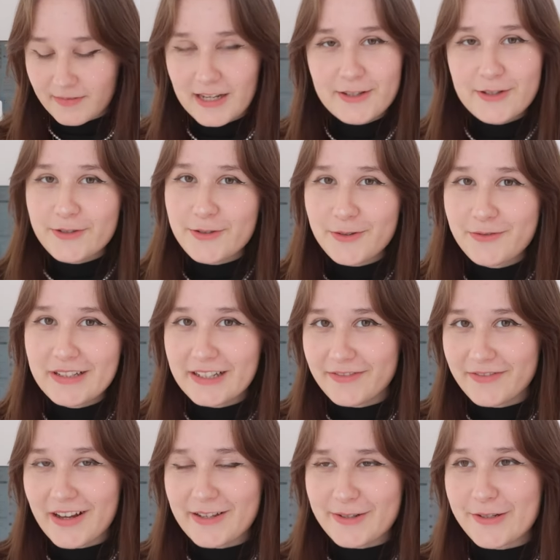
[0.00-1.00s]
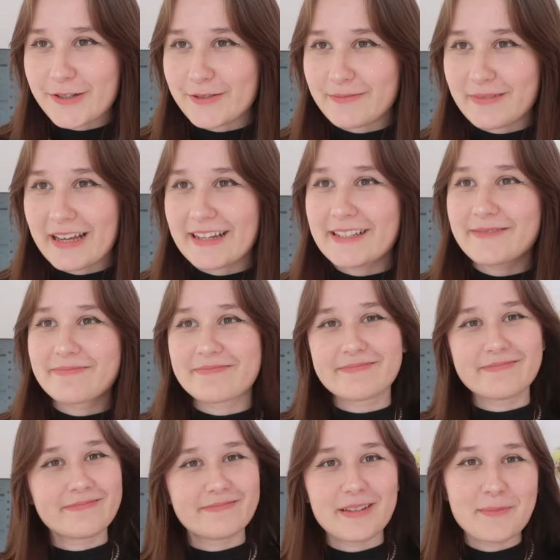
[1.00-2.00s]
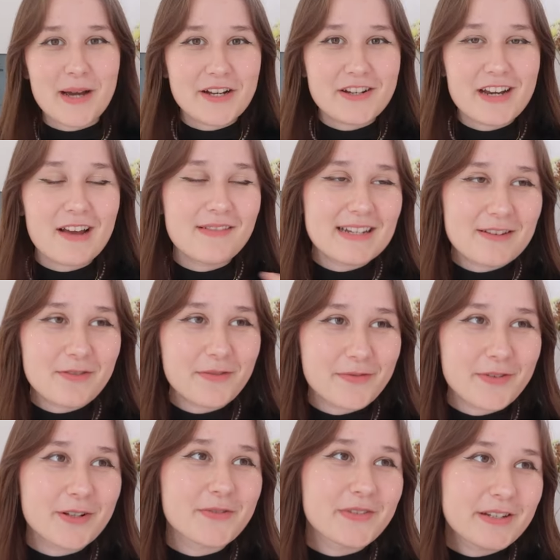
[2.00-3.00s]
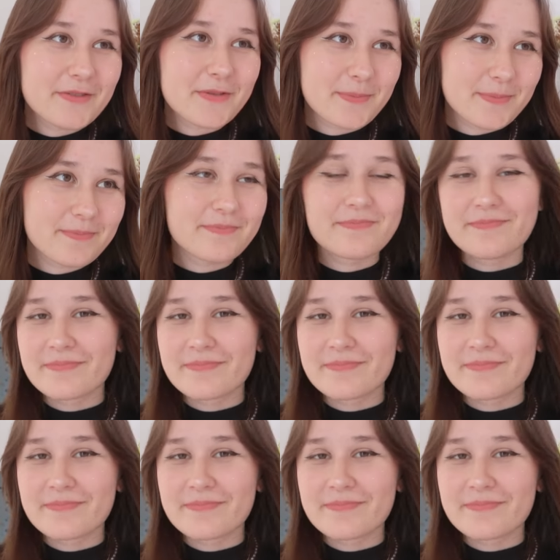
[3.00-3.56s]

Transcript: It's also really fun too. Like, imagine having different fonts for different...